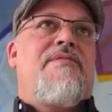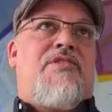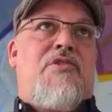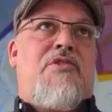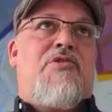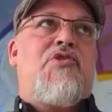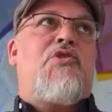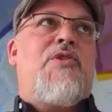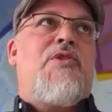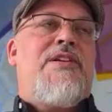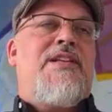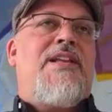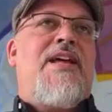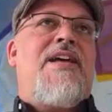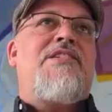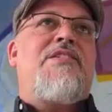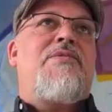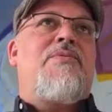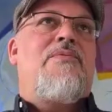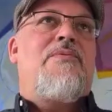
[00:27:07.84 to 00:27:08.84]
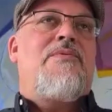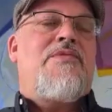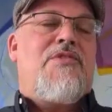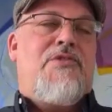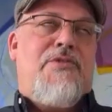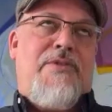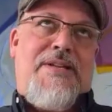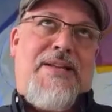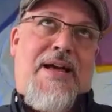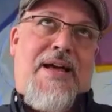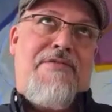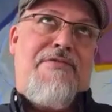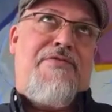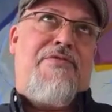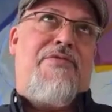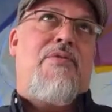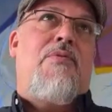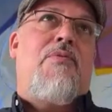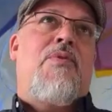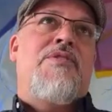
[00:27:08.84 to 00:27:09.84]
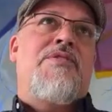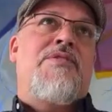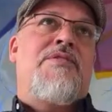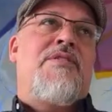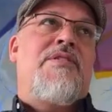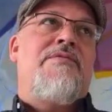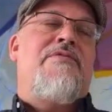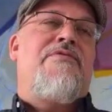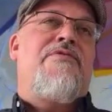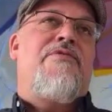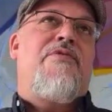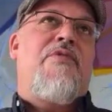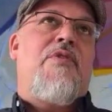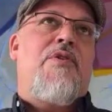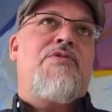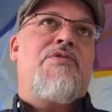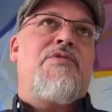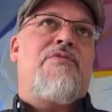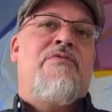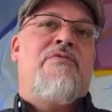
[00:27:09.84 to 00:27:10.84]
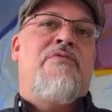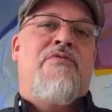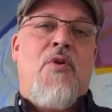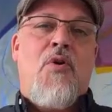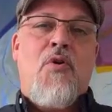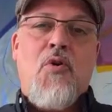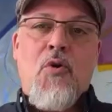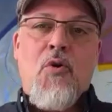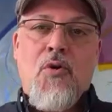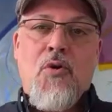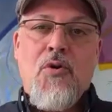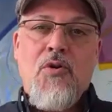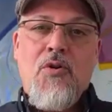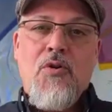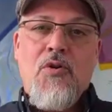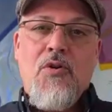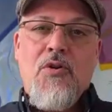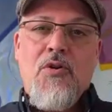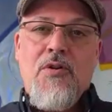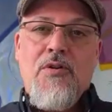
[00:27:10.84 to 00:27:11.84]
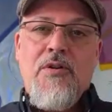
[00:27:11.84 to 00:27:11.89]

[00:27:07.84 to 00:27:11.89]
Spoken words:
so Street Life was the first vocal